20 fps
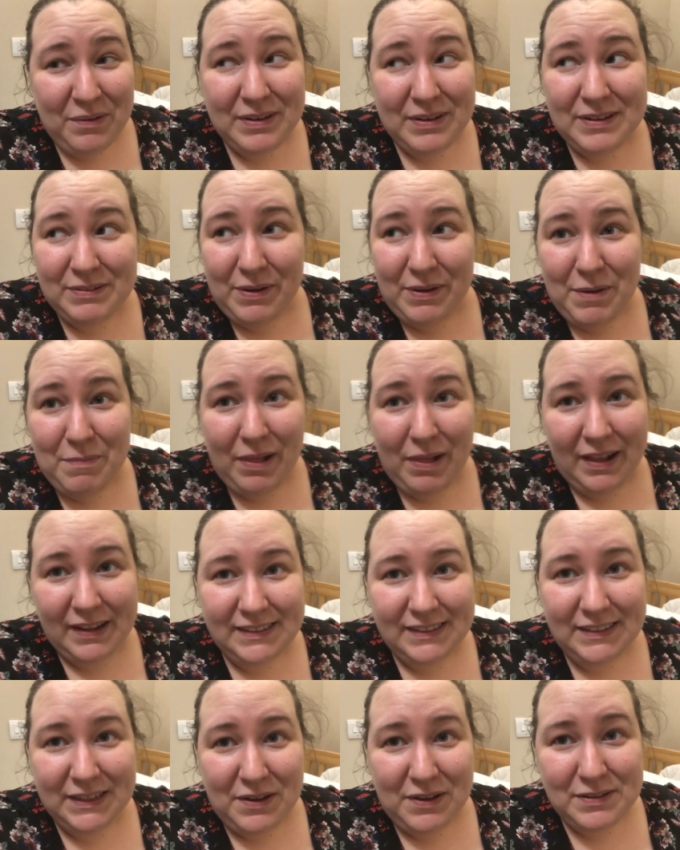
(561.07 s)
We were
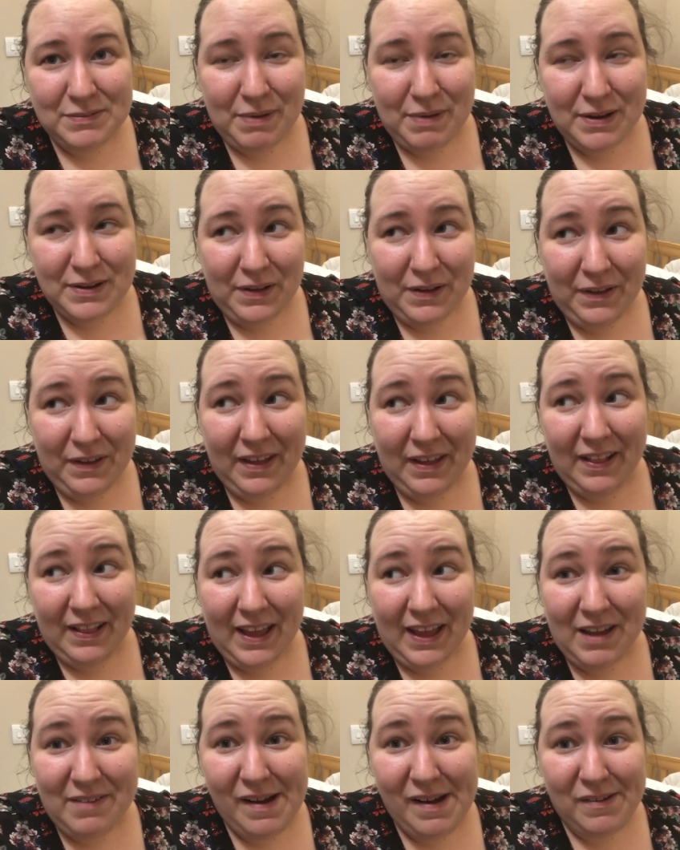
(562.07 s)
planning to go to bed
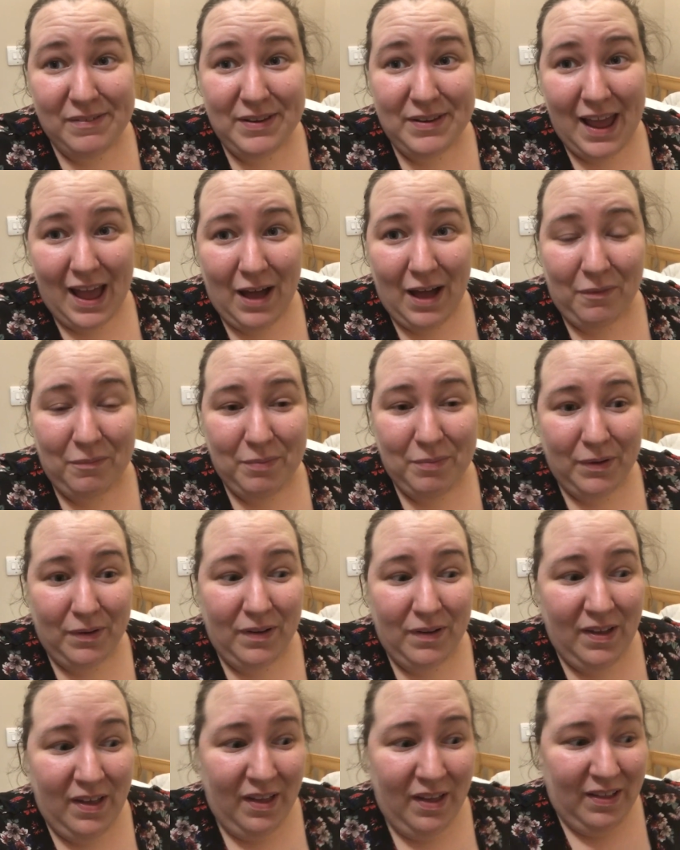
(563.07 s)
early around now,
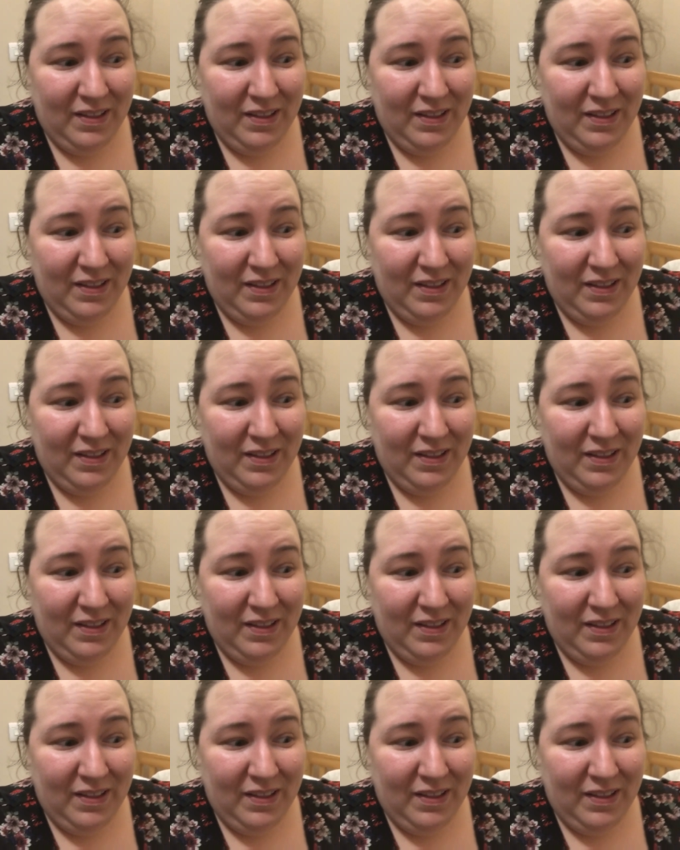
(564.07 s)
but